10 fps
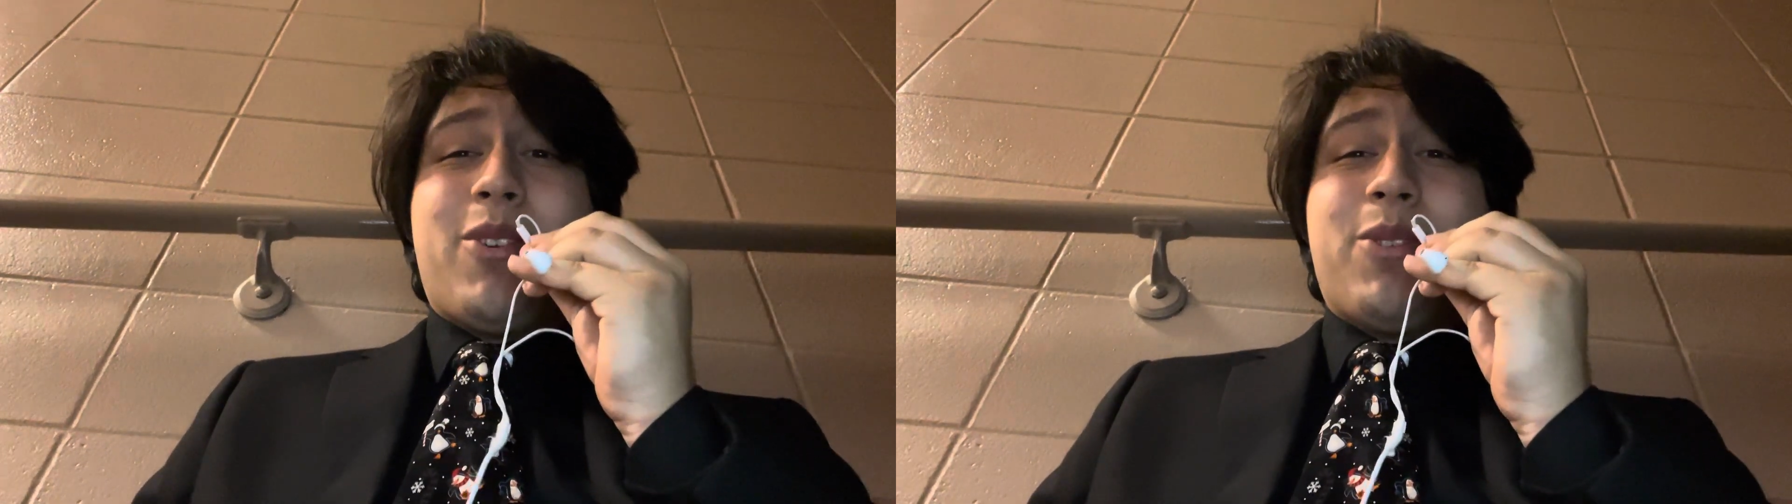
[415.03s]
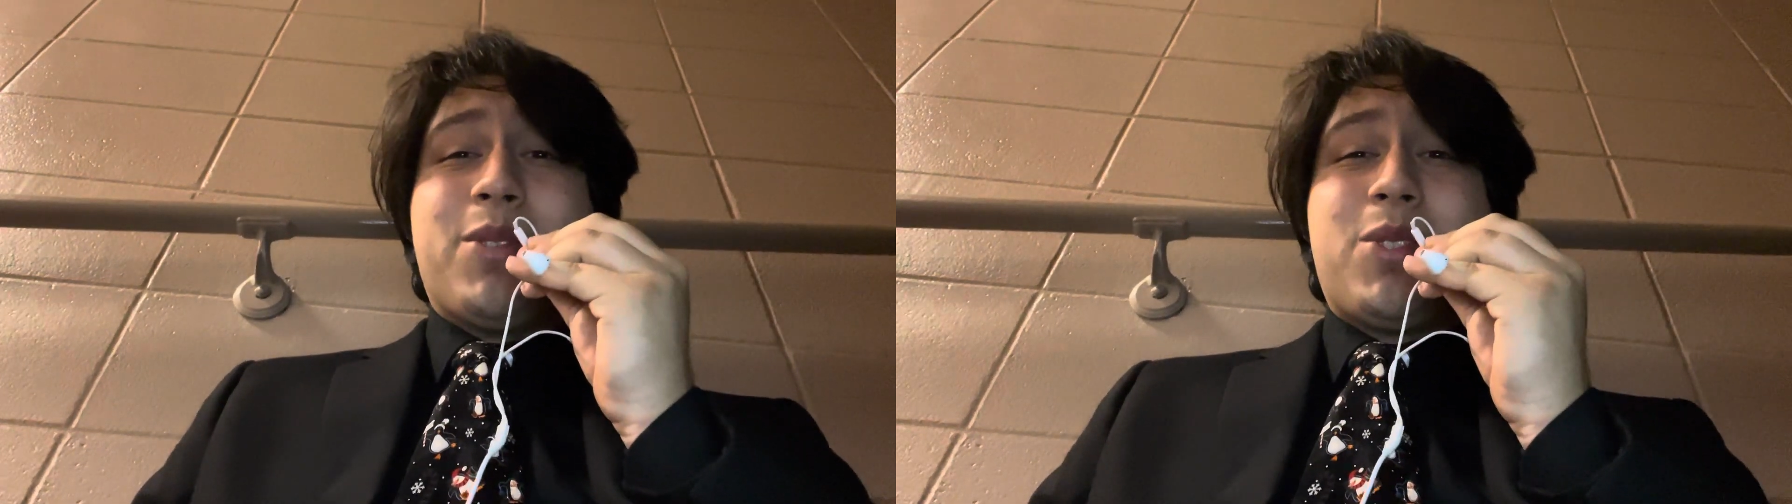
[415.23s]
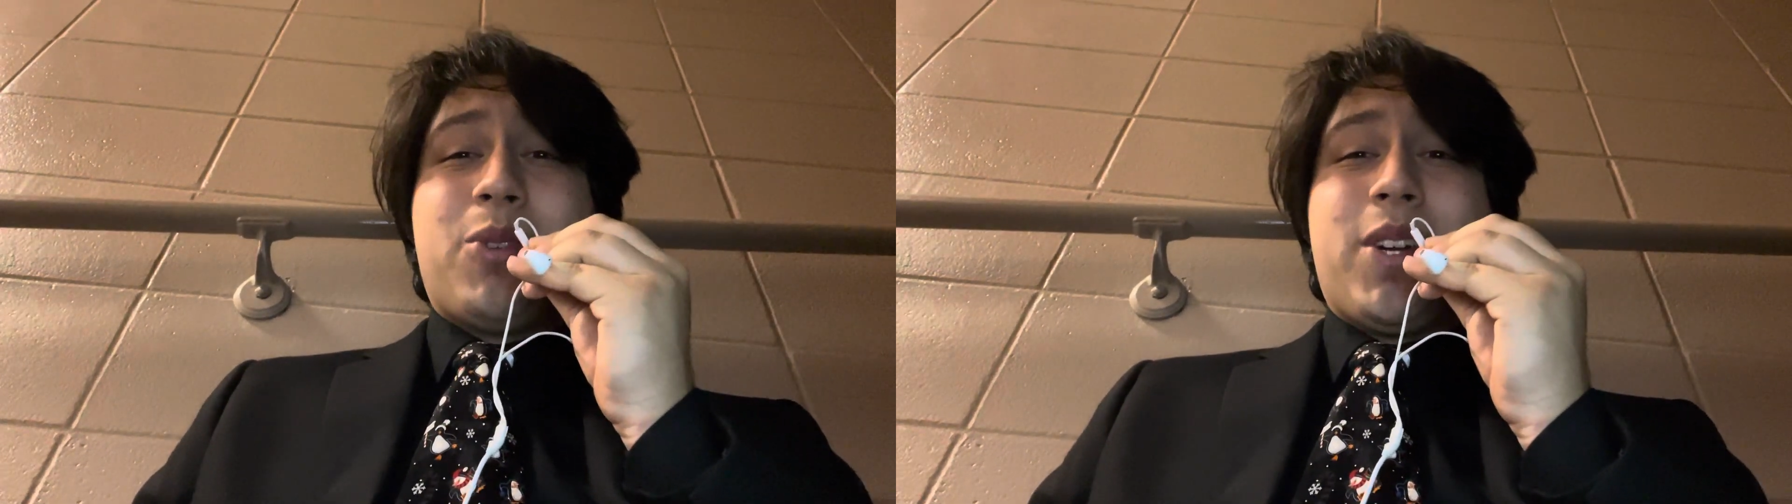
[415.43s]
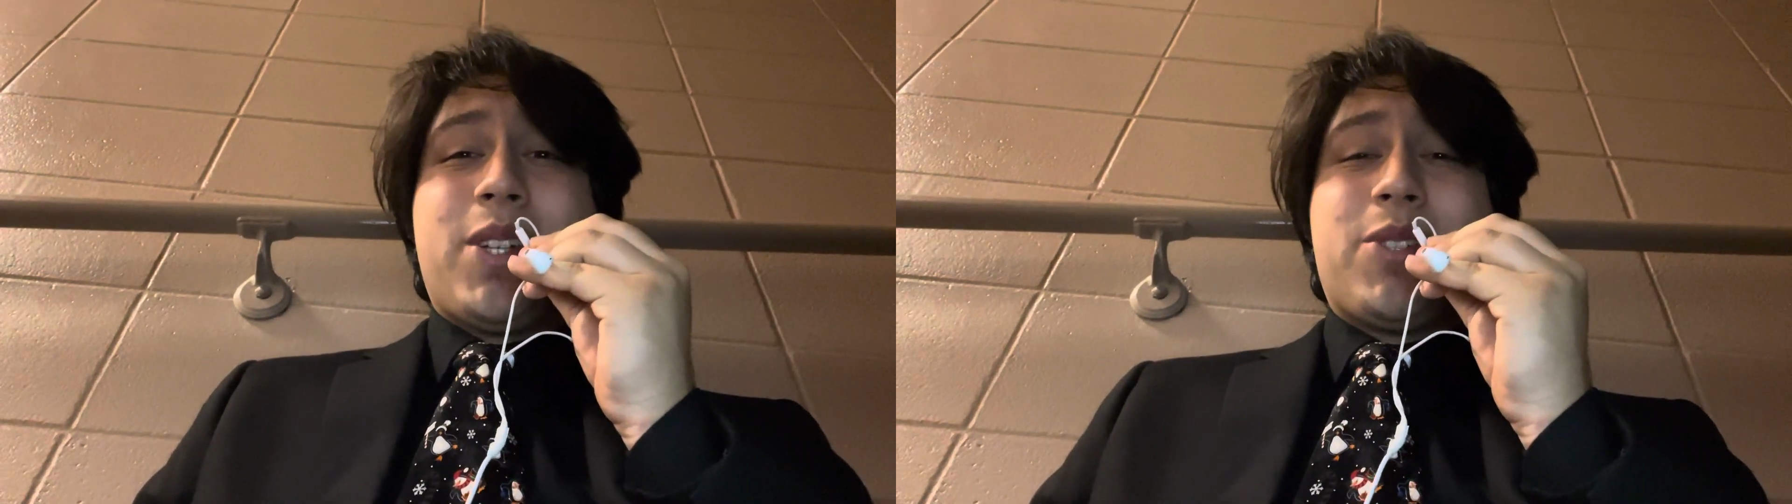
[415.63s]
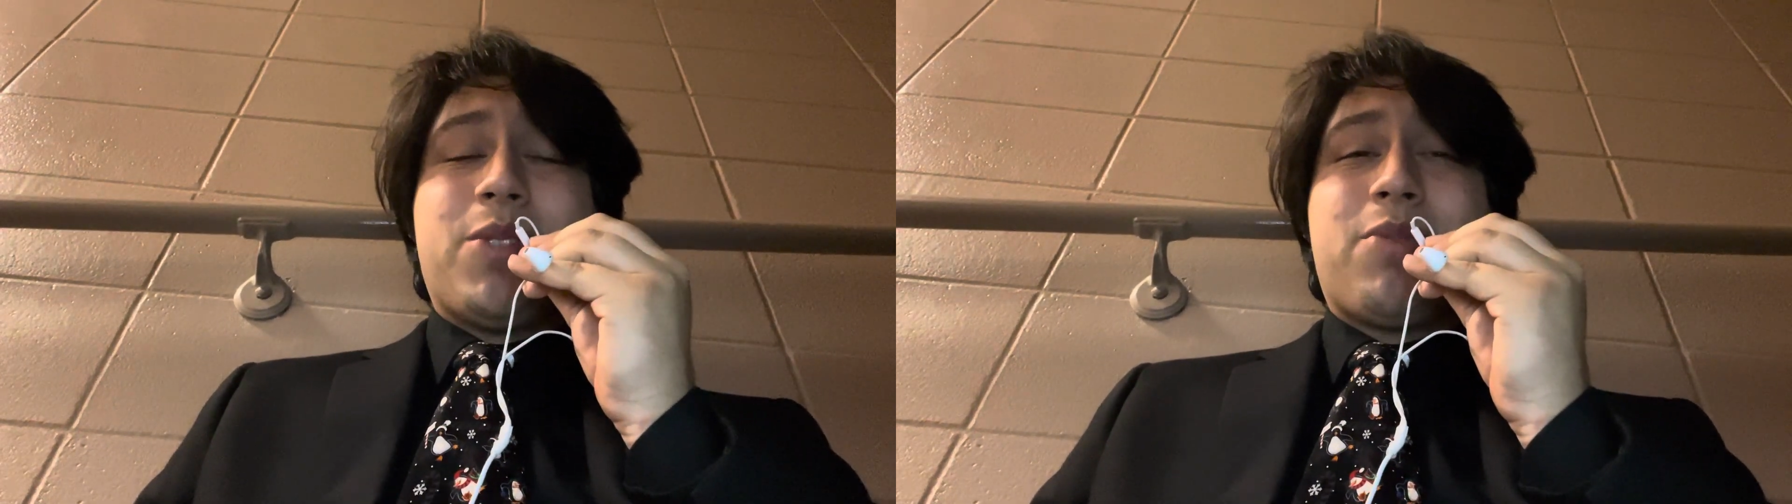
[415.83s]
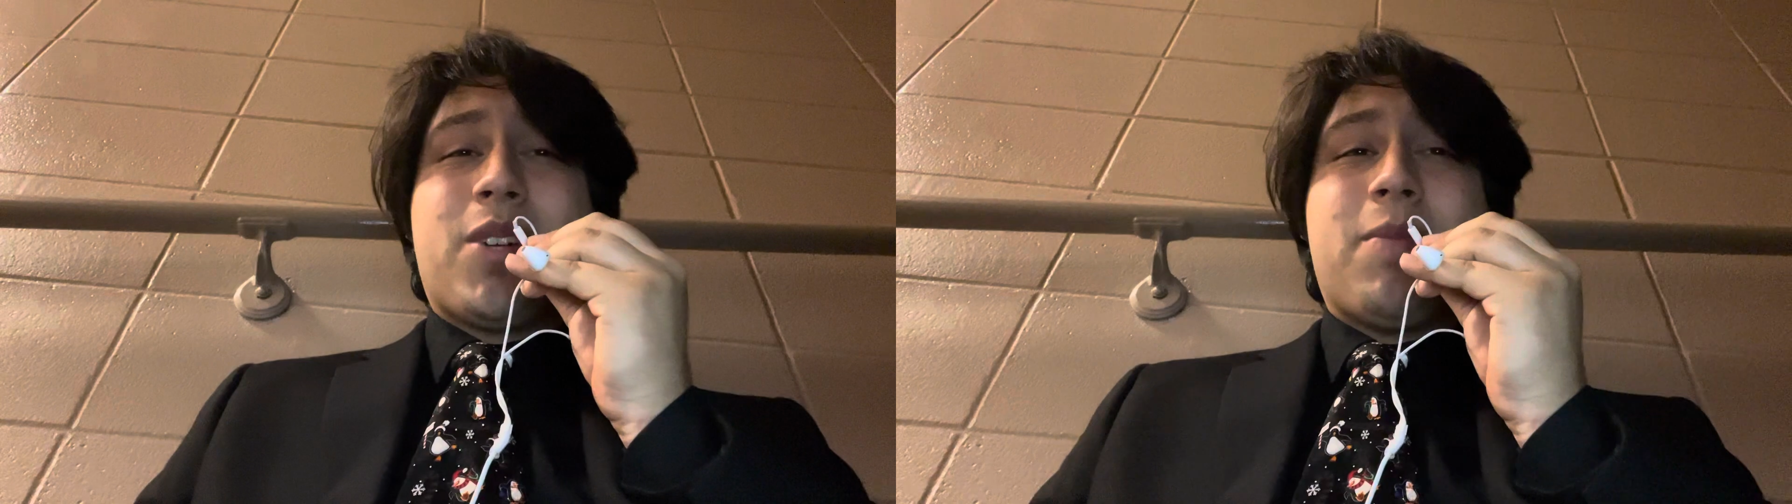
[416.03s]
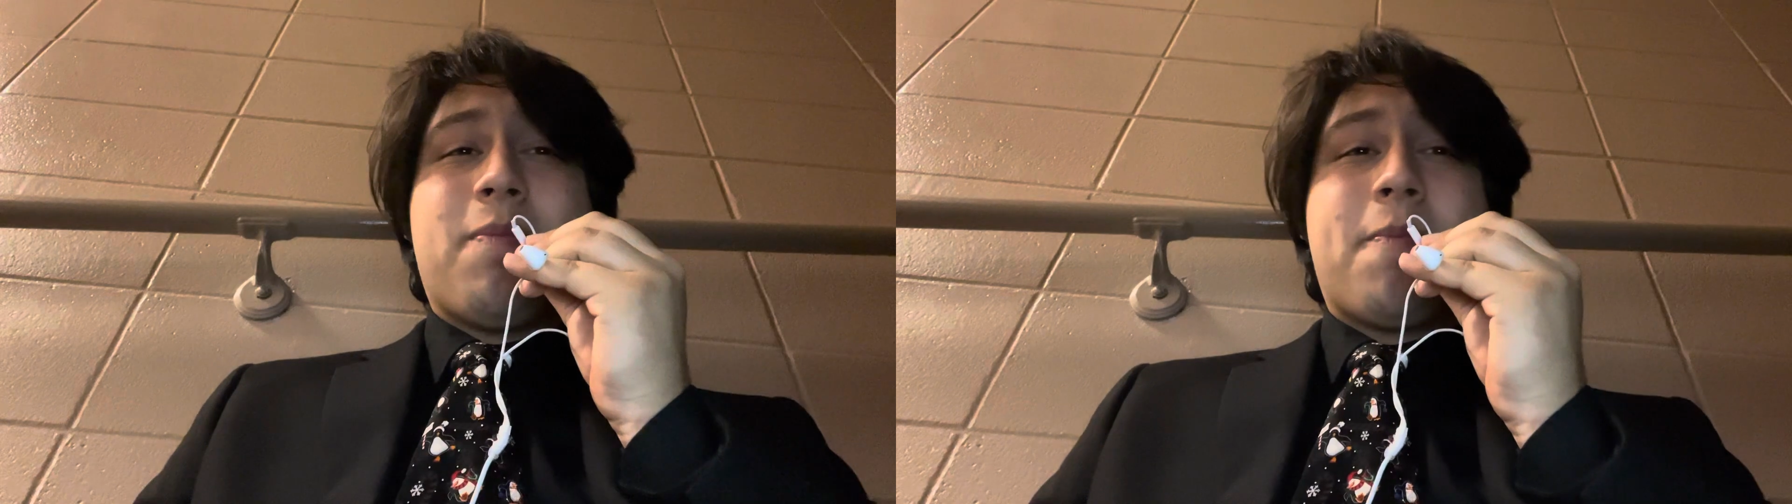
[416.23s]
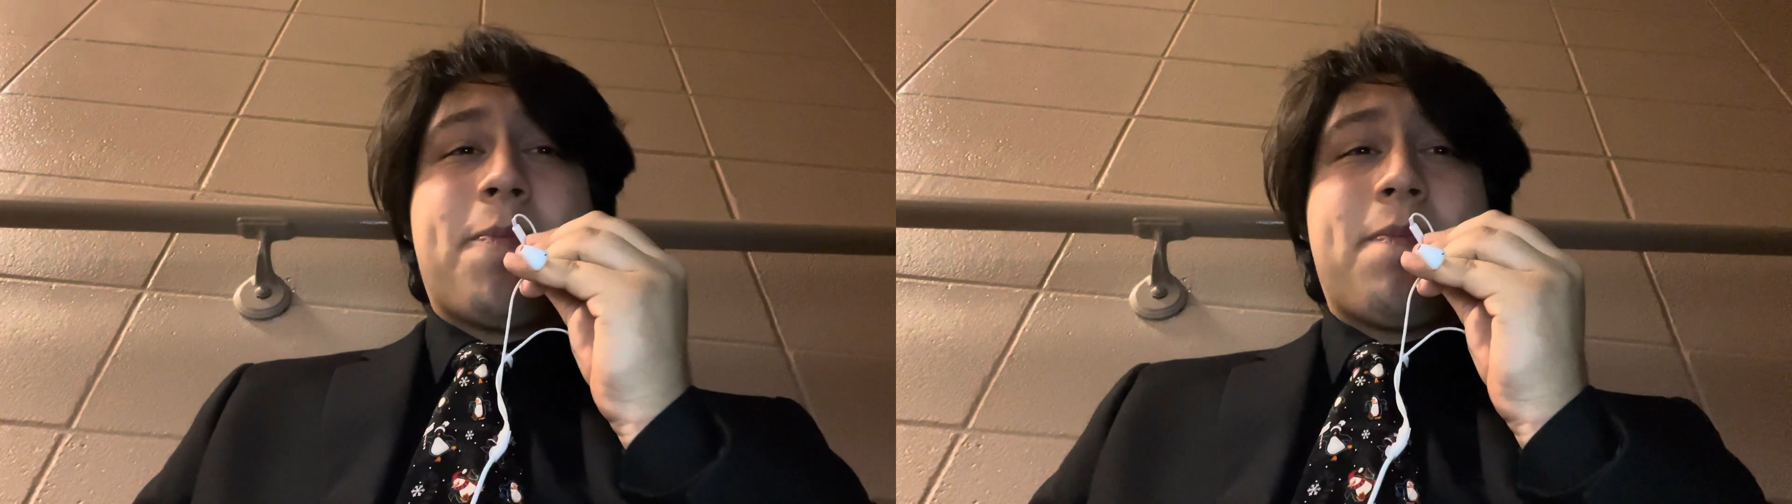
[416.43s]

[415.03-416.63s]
old story told from